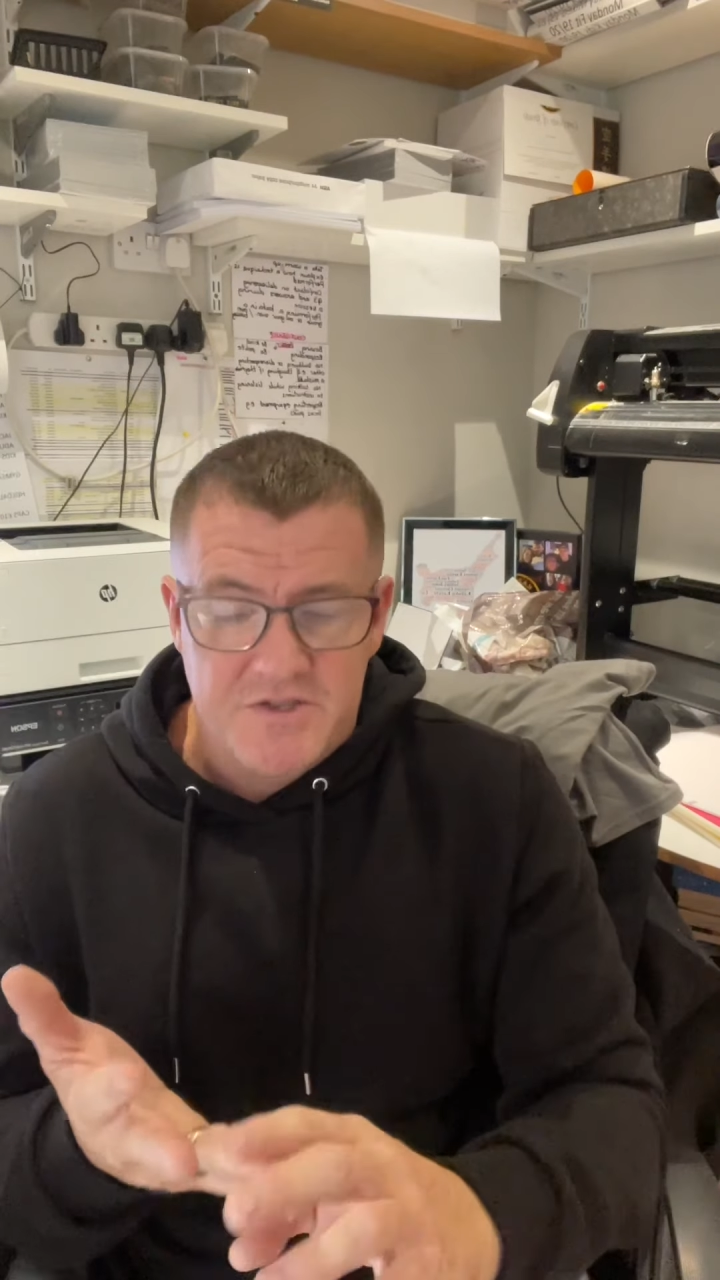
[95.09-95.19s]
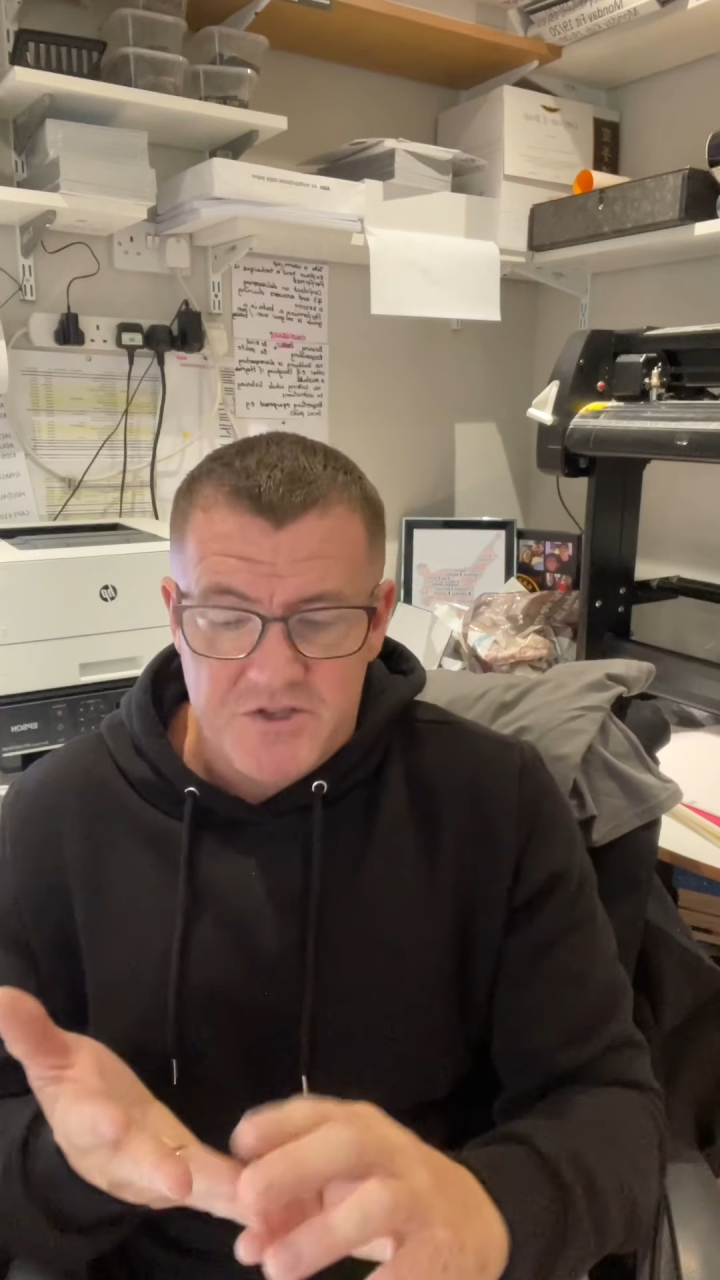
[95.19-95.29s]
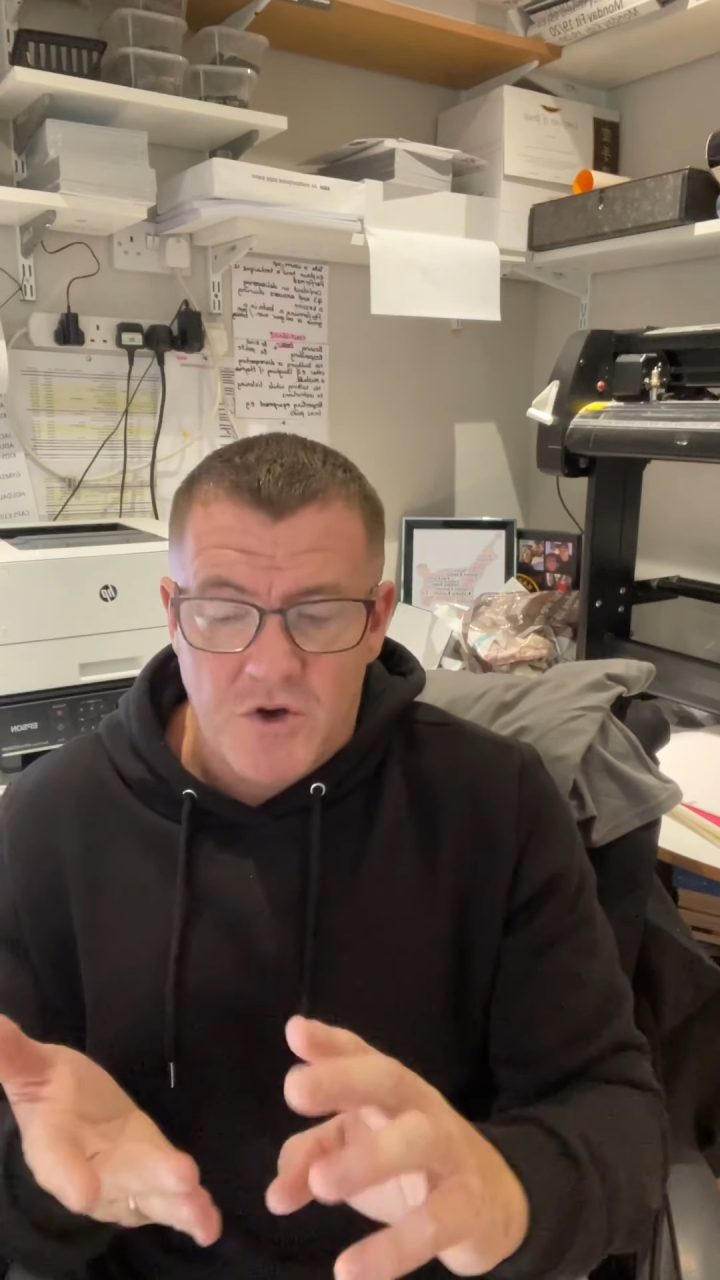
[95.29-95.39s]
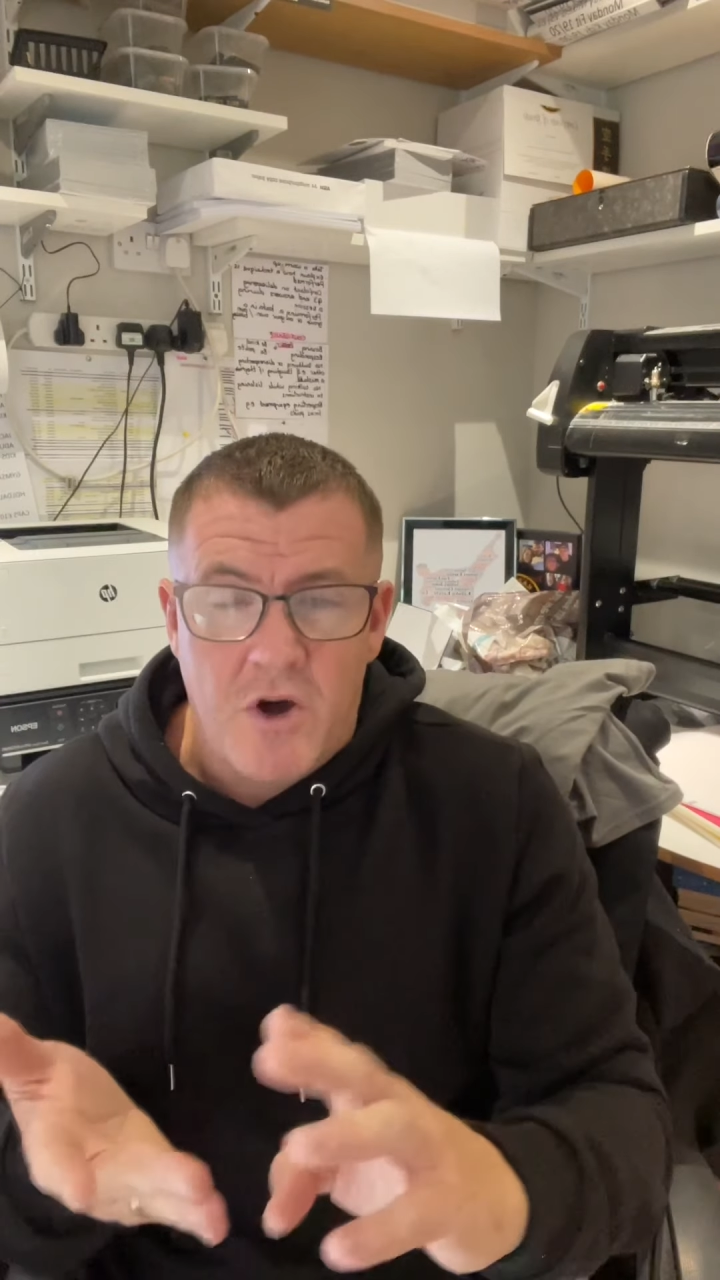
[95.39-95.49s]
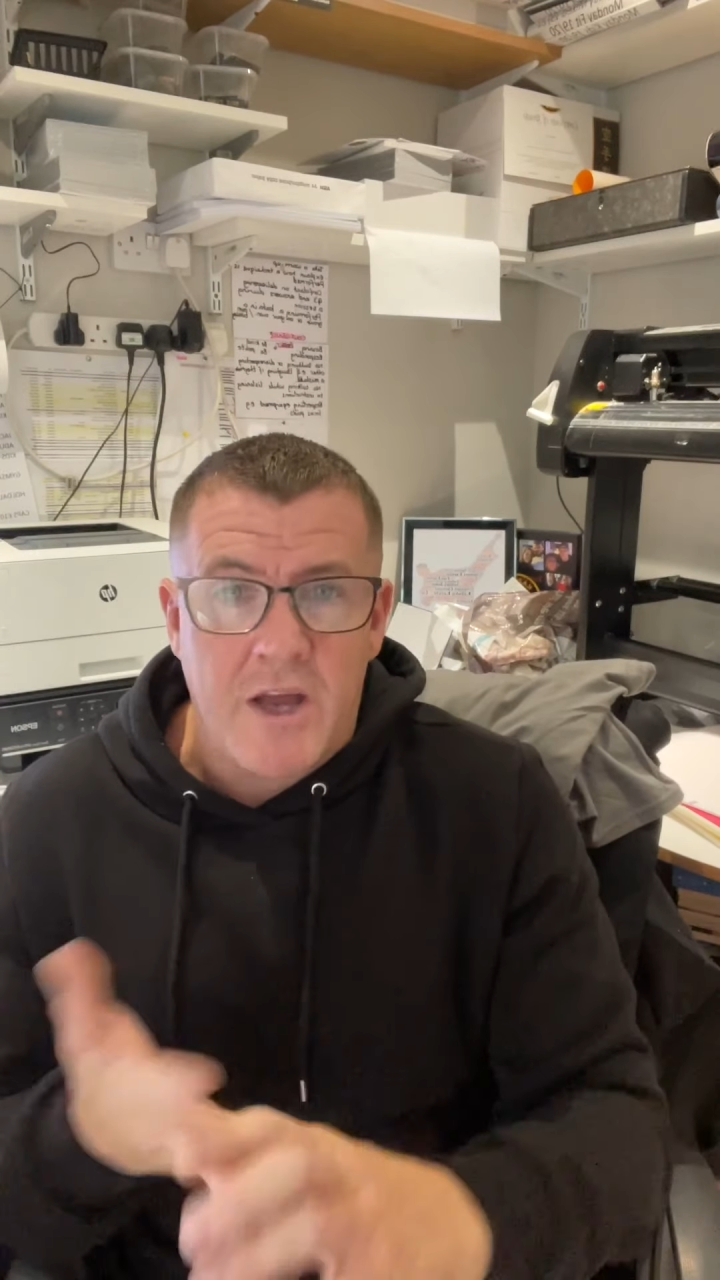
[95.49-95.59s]
the
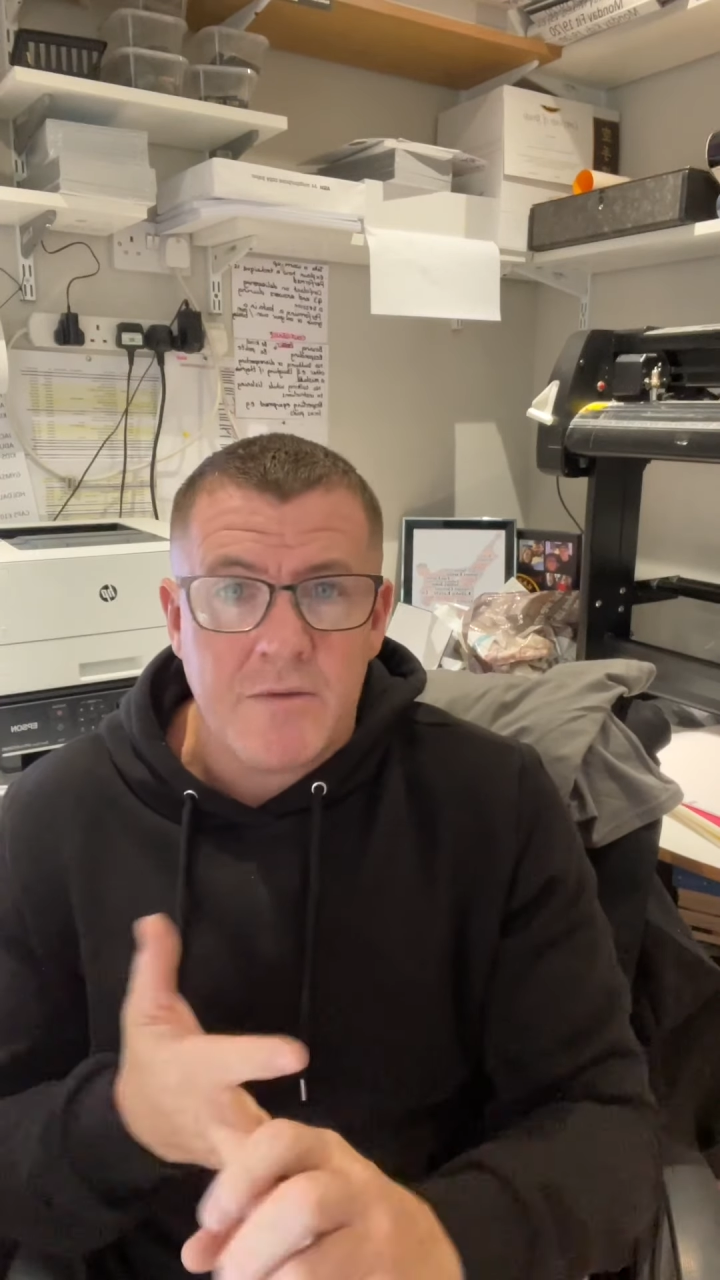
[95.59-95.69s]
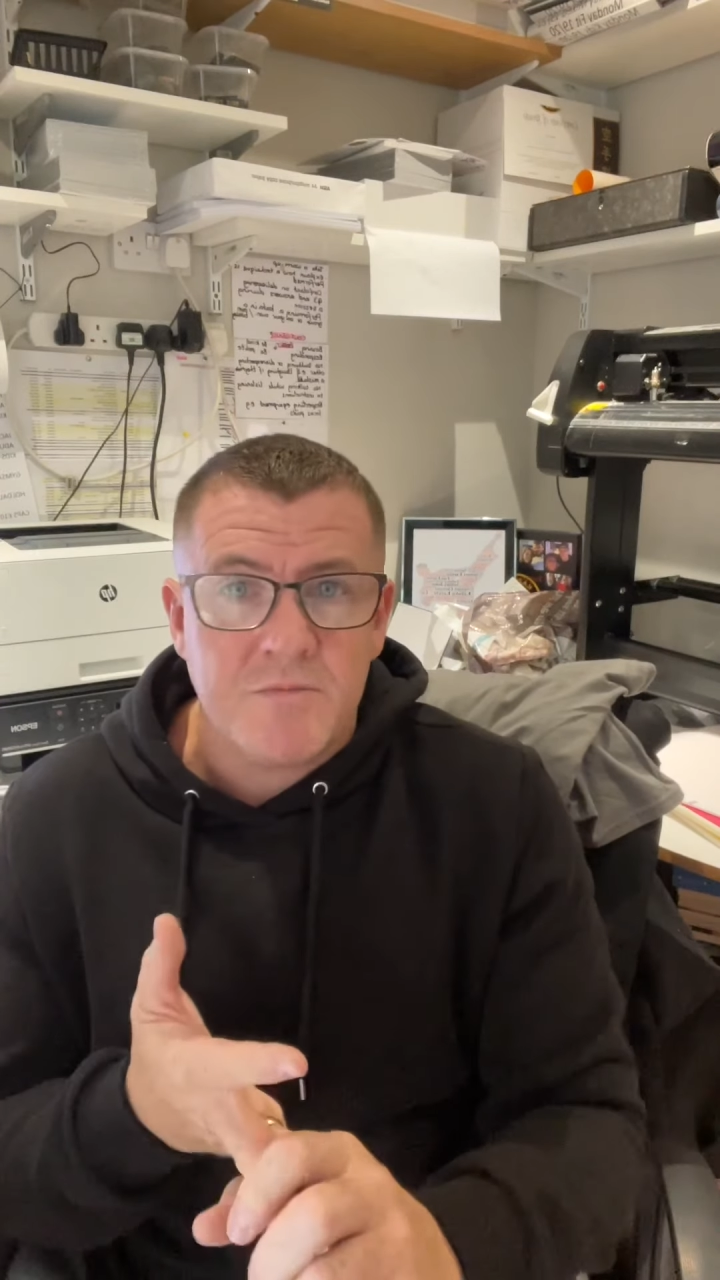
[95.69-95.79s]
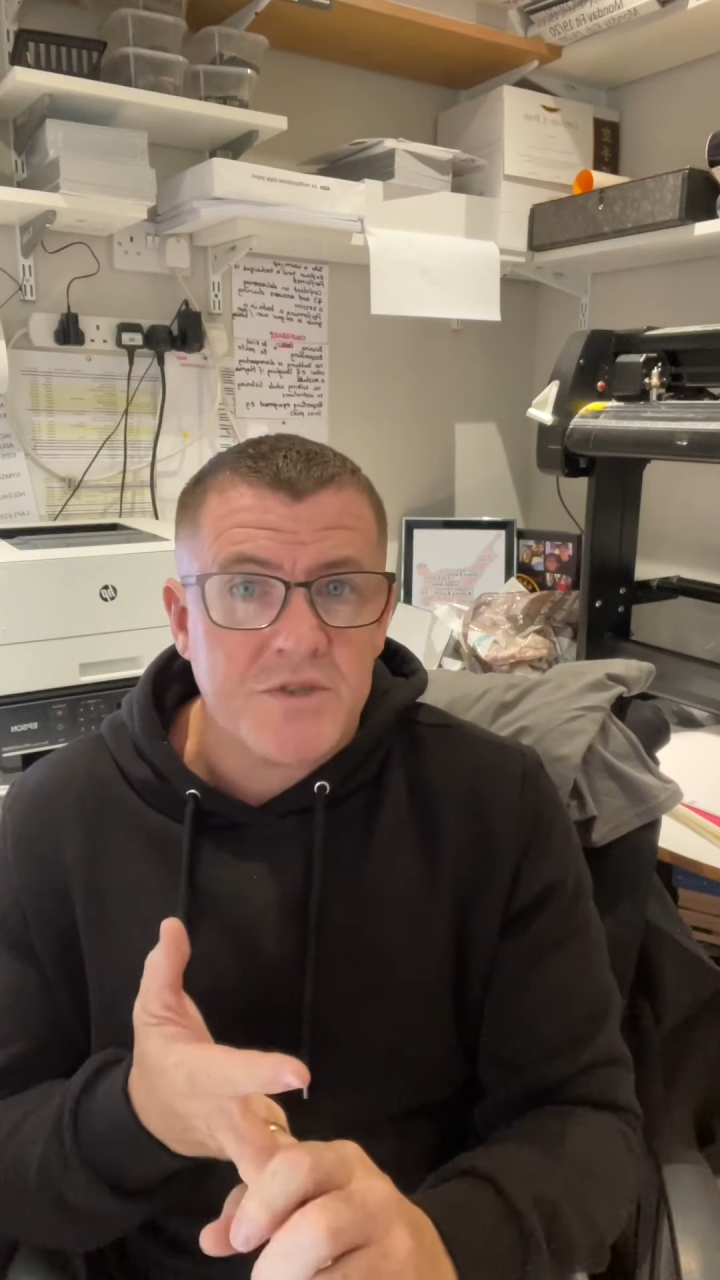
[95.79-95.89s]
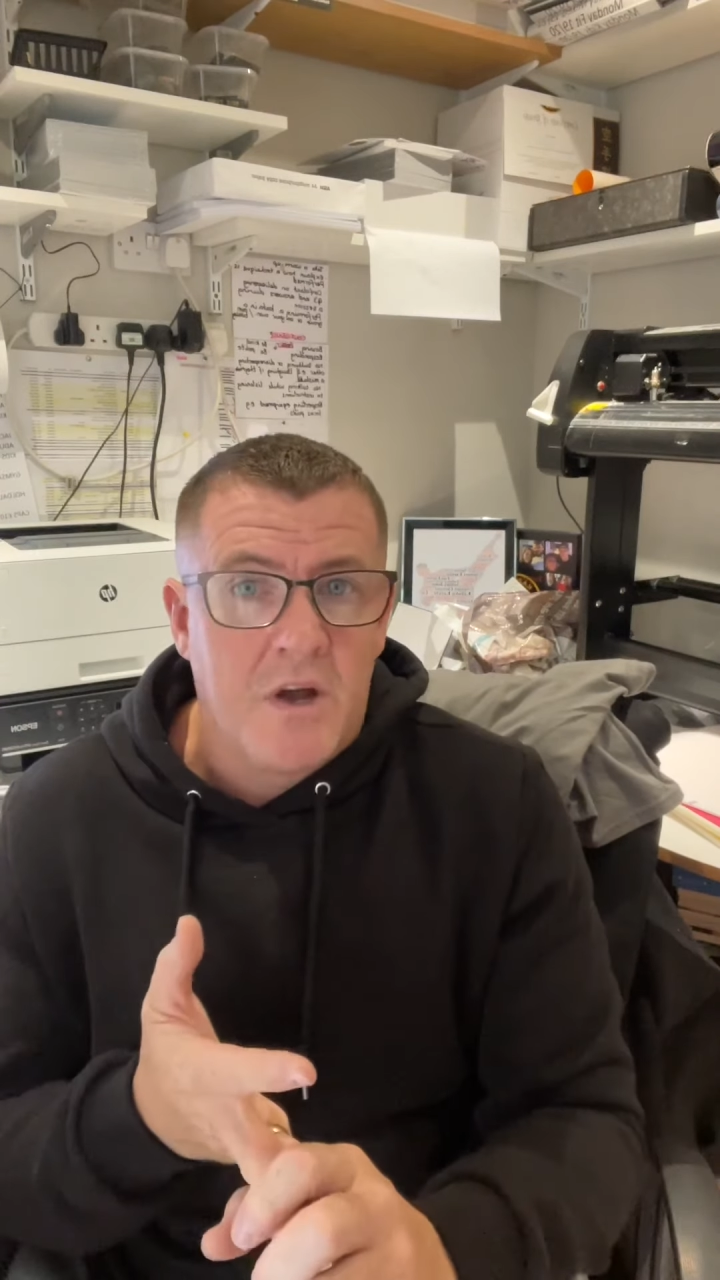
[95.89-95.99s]
times,